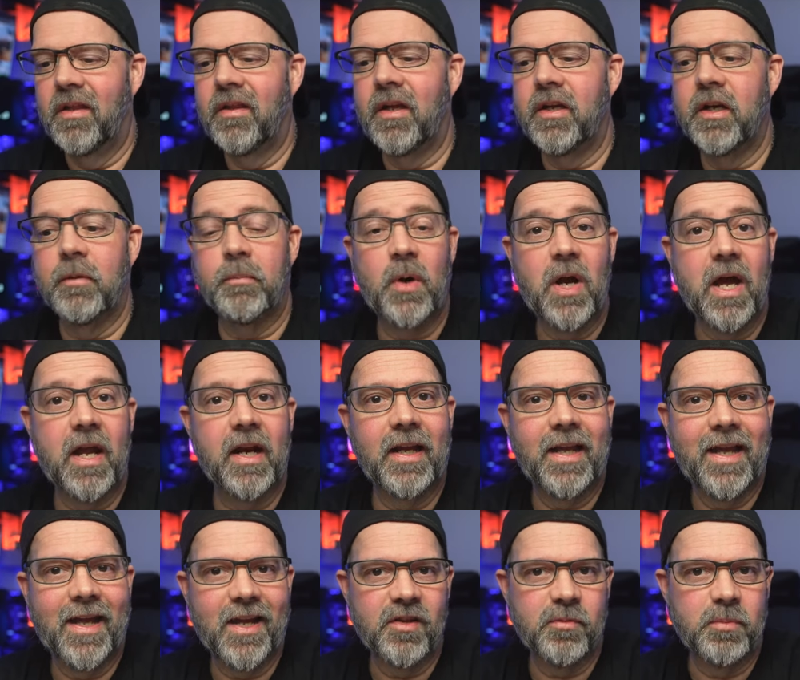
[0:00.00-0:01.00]
that your
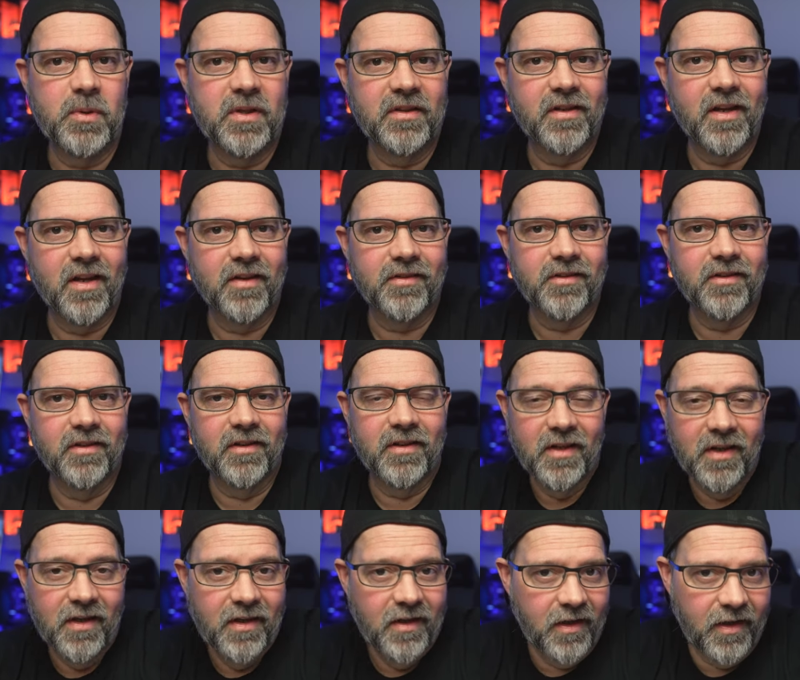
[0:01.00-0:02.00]
product has been tested
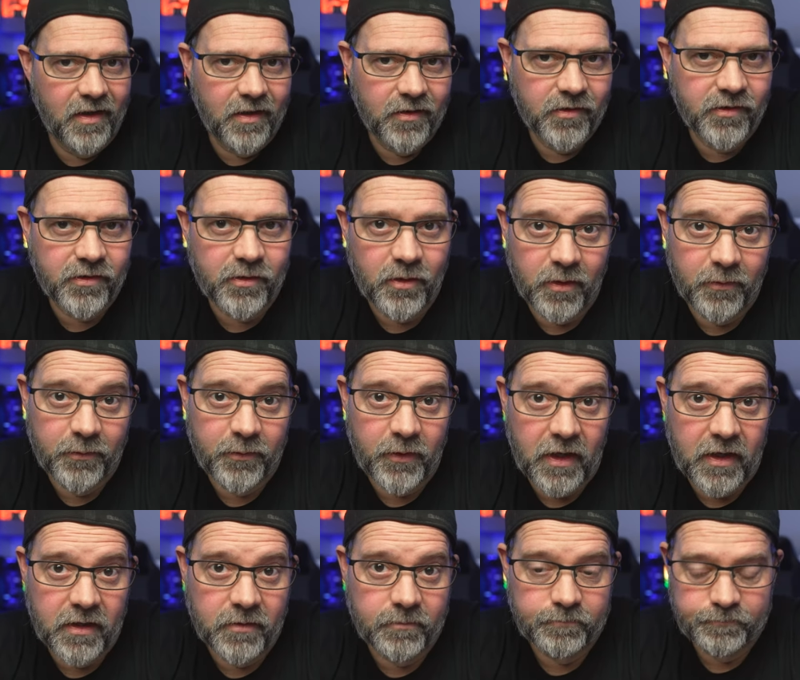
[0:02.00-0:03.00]
and
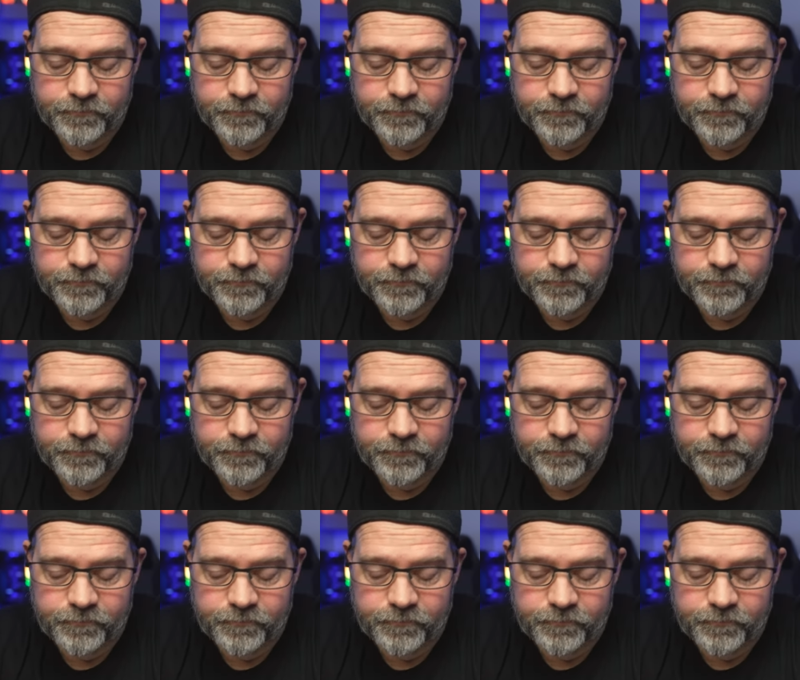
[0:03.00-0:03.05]
certified.